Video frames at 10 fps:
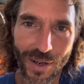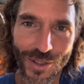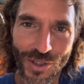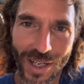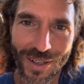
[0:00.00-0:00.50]
are
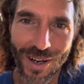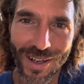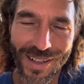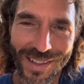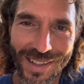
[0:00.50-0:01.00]

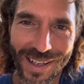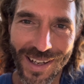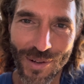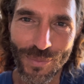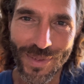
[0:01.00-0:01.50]

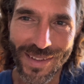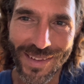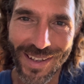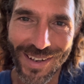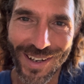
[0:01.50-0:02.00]

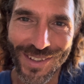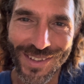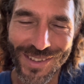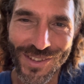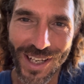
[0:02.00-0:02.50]

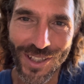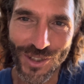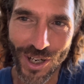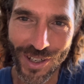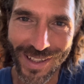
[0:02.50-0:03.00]

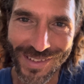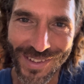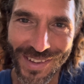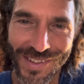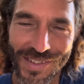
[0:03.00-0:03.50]
Shankaracharyas
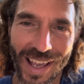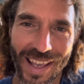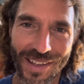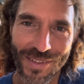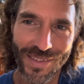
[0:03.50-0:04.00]
to this
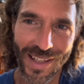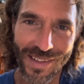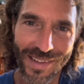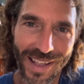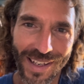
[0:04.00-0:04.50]
day
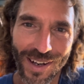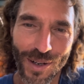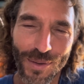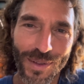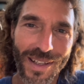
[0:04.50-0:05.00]
that
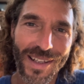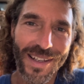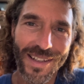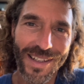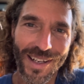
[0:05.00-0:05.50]
are,
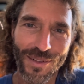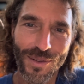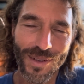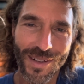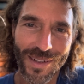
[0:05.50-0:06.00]

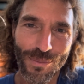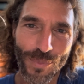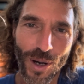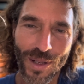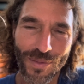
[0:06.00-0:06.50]

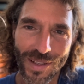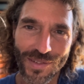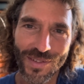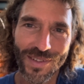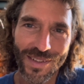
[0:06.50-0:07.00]
part of
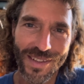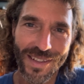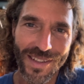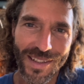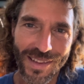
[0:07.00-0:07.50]
this
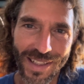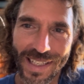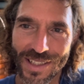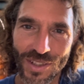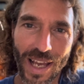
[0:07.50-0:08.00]

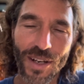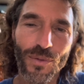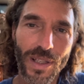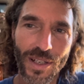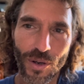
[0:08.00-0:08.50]
lineage. I don't
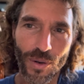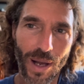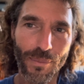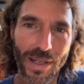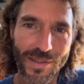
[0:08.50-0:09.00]
really know.
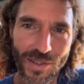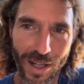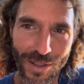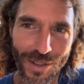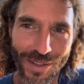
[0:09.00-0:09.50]
I'm not a
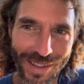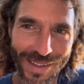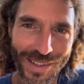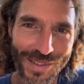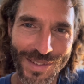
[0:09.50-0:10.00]
scholar in
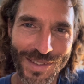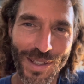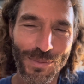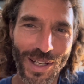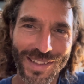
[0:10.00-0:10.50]
this
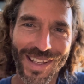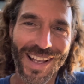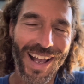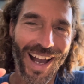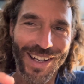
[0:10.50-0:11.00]
subject.
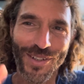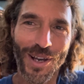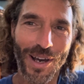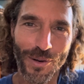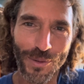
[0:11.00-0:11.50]
I don't know
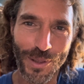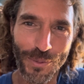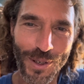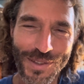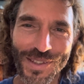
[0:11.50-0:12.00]
how it really
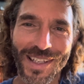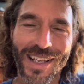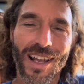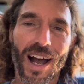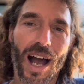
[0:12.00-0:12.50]
works.
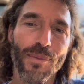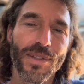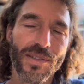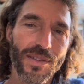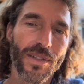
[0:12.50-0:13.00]
I
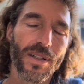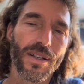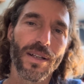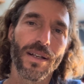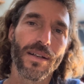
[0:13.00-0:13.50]

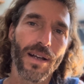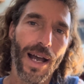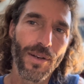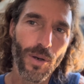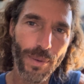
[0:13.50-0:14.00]

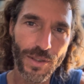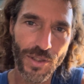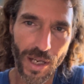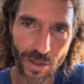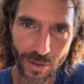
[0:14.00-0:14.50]
know about
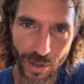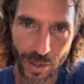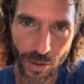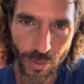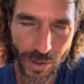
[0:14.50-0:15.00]
Shankara. I
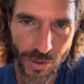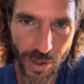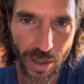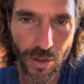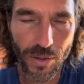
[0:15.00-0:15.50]
know that
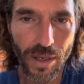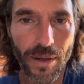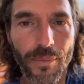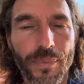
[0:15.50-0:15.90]
Shankara